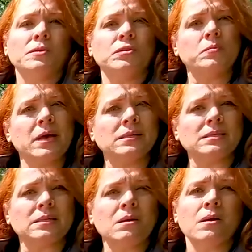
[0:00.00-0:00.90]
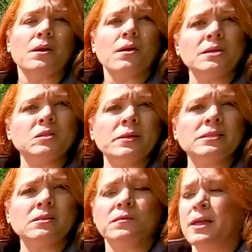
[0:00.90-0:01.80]
two pencil or an artist
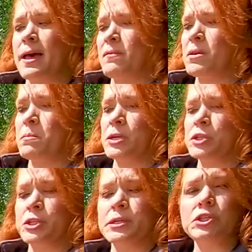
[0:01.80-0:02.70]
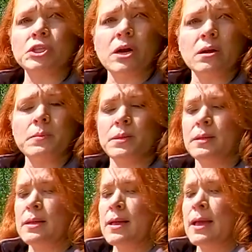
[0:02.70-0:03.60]
pencil if you have it, make sure it's sharp,
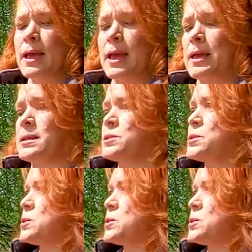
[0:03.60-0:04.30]
and